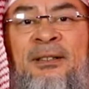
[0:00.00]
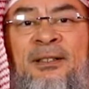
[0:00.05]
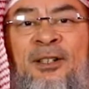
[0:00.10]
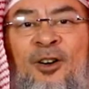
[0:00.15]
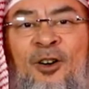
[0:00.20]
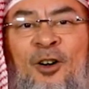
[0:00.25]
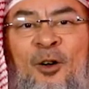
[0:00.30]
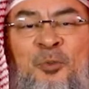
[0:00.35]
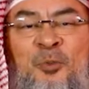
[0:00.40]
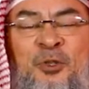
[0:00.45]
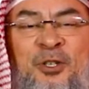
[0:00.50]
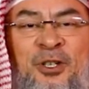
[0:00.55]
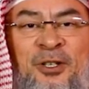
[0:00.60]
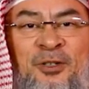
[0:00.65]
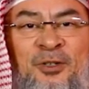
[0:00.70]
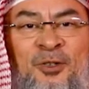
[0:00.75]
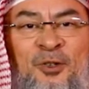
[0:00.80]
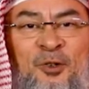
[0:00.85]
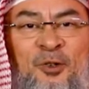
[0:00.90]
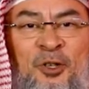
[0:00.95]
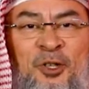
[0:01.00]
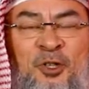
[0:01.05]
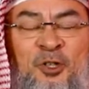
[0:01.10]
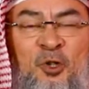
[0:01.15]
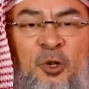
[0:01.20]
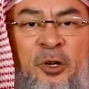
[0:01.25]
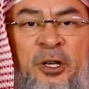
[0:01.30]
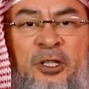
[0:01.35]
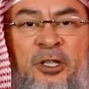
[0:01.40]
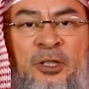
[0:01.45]
the option or the
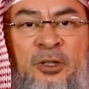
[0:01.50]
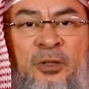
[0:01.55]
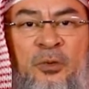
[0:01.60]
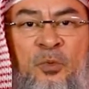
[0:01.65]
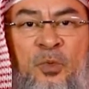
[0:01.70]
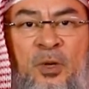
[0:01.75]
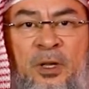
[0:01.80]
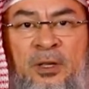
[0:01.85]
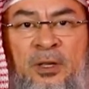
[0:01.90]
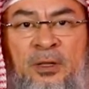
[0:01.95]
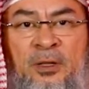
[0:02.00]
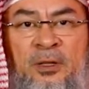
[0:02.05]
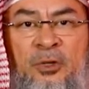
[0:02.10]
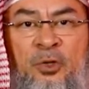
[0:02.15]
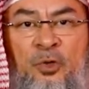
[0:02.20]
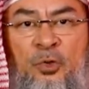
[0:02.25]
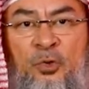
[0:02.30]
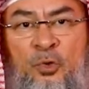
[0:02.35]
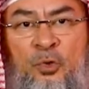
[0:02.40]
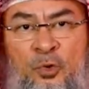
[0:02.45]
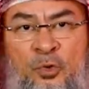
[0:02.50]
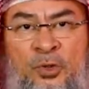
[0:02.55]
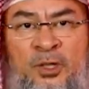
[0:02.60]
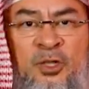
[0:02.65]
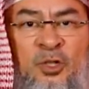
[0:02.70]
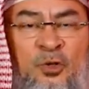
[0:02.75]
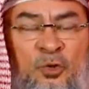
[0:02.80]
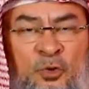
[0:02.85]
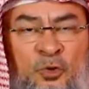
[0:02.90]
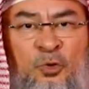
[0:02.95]
choice whether to do
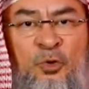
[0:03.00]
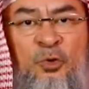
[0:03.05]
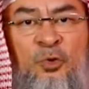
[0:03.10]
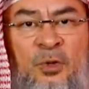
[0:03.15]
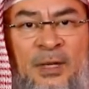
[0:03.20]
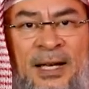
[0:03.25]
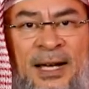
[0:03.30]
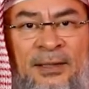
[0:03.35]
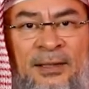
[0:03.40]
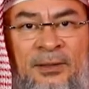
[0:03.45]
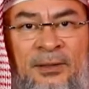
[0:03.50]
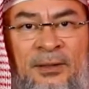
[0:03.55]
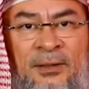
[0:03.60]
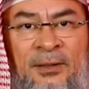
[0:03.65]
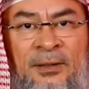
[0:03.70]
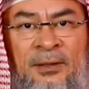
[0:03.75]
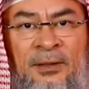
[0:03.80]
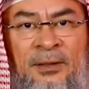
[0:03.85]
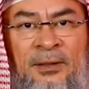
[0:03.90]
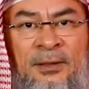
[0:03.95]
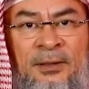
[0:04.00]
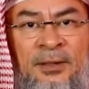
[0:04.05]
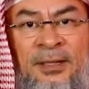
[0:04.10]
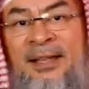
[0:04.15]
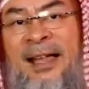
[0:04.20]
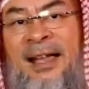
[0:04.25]
this or to do that. It